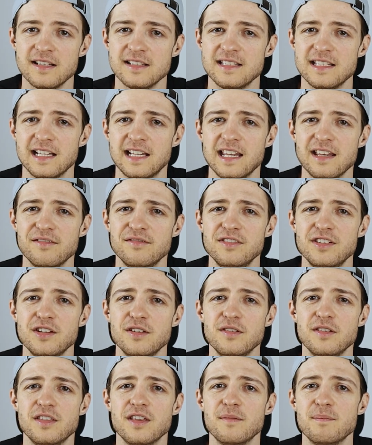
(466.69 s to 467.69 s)
to give
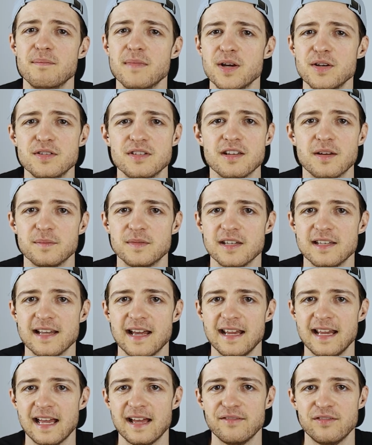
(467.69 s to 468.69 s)
you the most
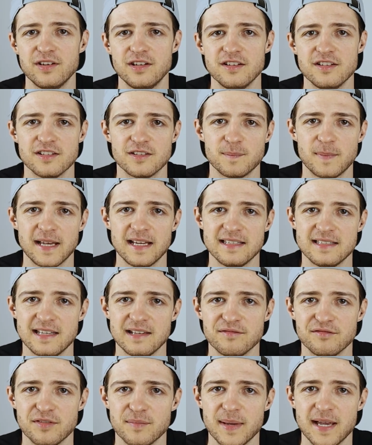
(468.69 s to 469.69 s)
up-to-date evidence-based
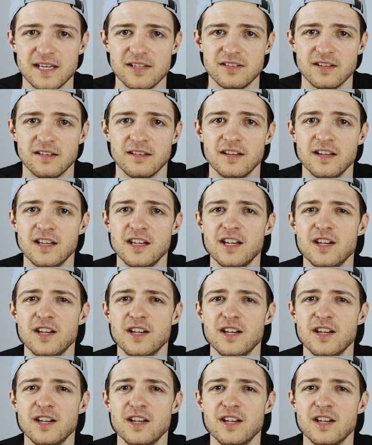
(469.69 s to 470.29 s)
information